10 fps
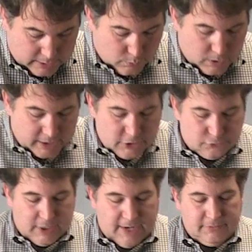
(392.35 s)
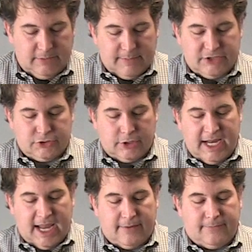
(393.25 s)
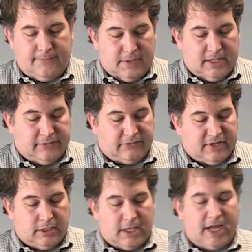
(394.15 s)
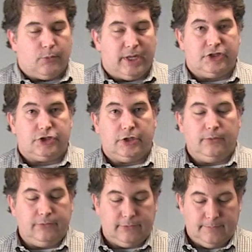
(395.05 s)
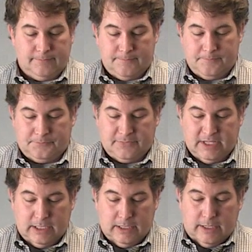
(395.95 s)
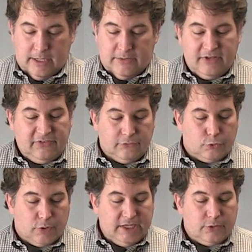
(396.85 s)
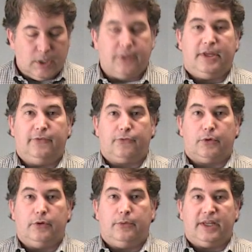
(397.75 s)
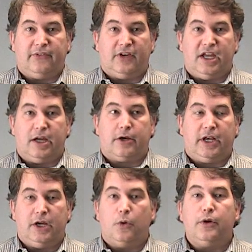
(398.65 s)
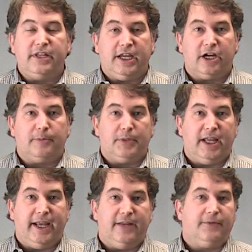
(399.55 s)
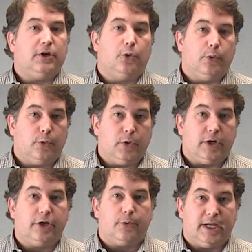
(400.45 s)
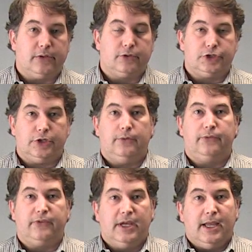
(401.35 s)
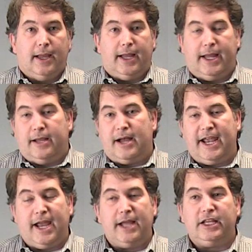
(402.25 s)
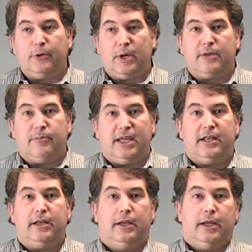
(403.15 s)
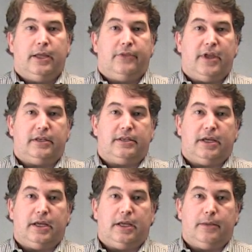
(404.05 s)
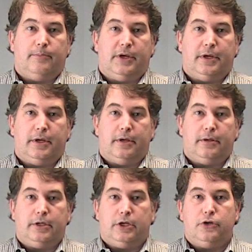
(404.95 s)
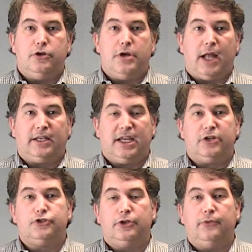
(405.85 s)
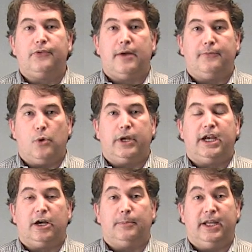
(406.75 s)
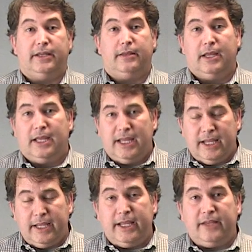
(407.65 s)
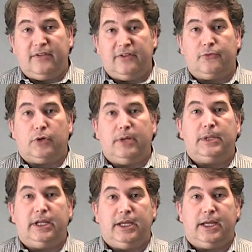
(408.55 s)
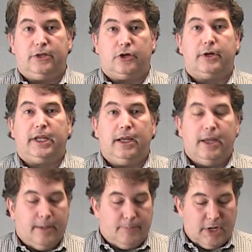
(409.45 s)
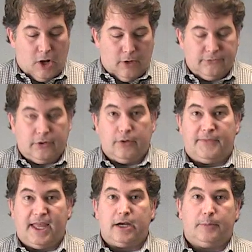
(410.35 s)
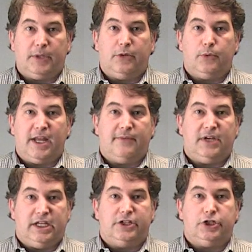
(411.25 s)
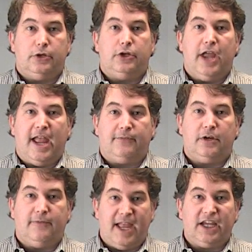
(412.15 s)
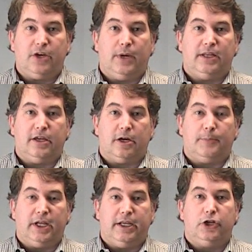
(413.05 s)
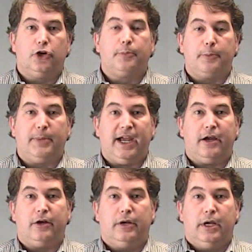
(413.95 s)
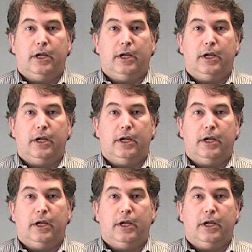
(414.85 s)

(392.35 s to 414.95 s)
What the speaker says: While you're traveling, make sure you have a set of lightweight shoes. This is great to wear these through security on the airplane if you don't want to wear your regular shoes. I highly recommend that you do not take your shoes off on an airplane. It's extremely dirty, but also if that airplane would have an issue and you have to evacuate the airplane, you're prepared